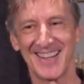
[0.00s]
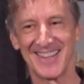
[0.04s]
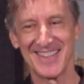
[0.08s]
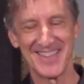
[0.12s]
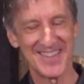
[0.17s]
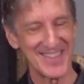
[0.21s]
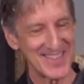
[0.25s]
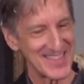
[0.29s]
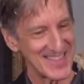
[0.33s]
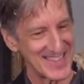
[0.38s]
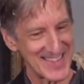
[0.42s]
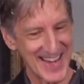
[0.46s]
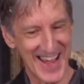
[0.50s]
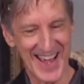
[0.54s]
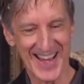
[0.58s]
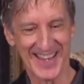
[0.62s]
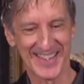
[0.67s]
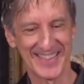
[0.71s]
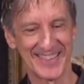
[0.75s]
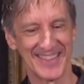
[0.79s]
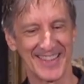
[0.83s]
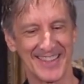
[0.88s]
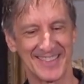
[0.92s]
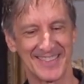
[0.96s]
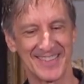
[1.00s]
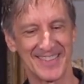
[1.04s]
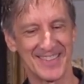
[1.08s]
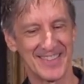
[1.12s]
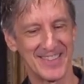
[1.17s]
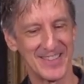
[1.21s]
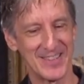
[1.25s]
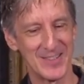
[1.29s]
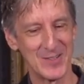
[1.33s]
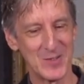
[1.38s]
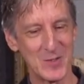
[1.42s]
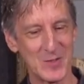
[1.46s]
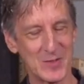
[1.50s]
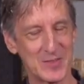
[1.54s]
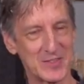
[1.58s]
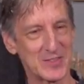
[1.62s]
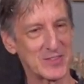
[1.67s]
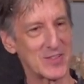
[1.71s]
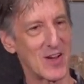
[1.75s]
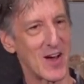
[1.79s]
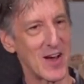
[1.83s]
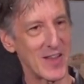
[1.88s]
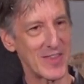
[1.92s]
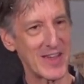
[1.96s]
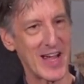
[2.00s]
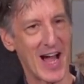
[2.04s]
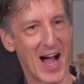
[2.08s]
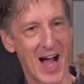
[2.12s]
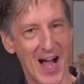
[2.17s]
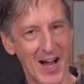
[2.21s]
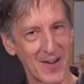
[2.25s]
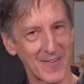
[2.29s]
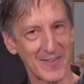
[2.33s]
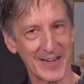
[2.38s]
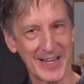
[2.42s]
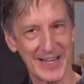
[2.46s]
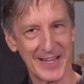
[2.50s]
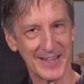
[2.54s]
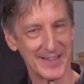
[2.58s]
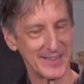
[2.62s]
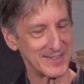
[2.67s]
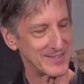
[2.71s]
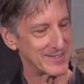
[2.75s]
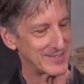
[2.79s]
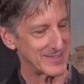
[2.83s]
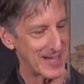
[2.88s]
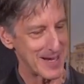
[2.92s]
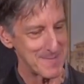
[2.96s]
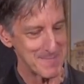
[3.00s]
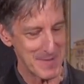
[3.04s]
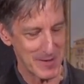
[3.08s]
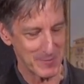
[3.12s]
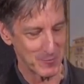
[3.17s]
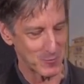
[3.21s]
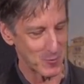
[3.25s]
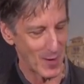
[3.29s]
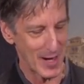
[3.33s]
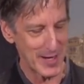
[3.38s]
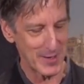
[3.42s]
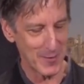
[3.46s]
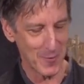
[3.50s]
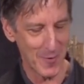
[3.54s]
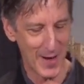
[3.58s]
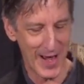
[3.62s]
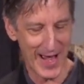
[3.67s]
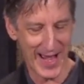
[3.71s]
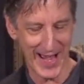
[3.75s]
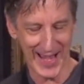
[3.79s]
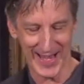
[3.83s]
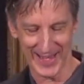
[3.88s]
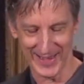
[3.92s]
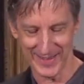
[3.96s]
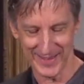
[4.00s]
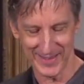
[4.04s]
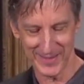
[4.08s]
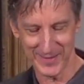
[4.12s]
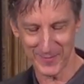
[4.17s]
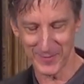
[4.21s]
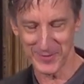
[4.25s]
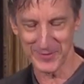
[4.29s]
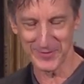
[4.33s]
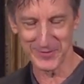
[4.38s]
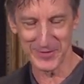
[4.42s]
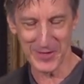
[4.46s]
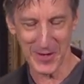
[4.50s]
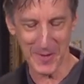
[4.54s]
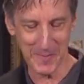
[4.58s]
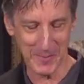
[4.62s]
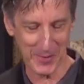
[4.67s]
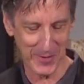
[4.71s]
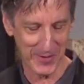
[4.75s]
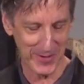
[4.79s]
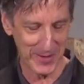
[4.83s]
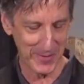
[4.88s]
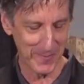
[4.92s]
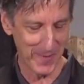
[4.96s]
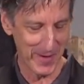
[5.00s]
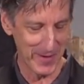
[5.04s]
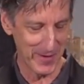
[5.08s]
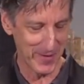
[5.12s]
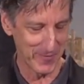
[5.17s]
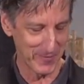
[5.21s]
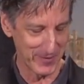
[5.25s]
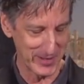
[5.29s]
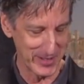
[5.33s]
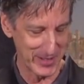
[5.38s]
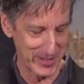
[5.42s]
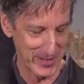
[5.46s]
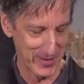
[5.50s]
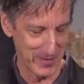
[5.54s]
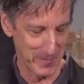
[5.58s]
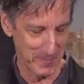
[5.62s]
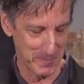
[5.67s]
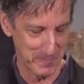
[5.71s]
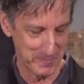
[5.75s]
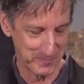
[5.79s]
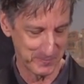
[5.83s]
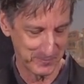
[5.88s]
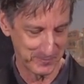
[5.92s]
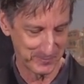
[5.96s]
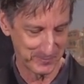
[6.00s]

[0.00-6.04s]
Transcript: You nailed it. You saw the irony in his statement right away. There was no pulling one over you.